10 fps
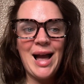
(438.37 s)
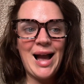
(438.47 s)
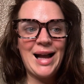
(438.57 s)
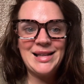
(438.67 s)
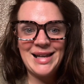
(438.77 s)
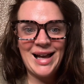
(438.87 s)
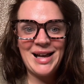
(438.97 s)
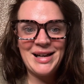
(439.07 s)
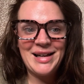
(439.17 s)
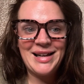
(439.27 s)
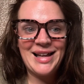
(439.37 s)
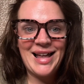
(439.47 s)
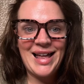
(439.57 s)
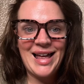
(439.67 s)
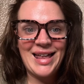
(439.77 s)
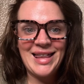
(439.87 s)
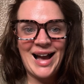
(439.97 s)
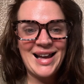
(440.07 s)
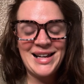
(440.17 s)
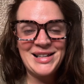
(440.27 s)
And yeah, that
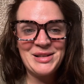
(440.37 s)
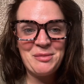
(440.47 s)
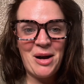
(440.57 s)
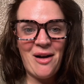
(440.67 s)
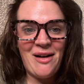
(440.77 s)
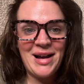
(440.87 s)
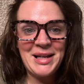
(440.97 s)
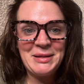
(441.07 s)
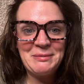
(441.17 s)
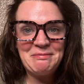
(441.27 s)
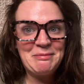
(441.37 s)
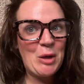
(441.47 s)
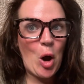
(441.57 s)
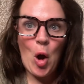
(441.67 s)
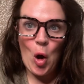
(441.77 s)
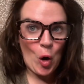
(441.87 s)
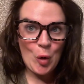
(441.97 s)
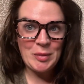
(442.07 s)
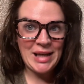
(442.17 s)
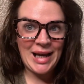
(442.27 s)
is my
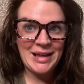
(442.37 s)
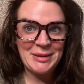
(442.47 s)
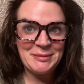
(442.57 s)
update.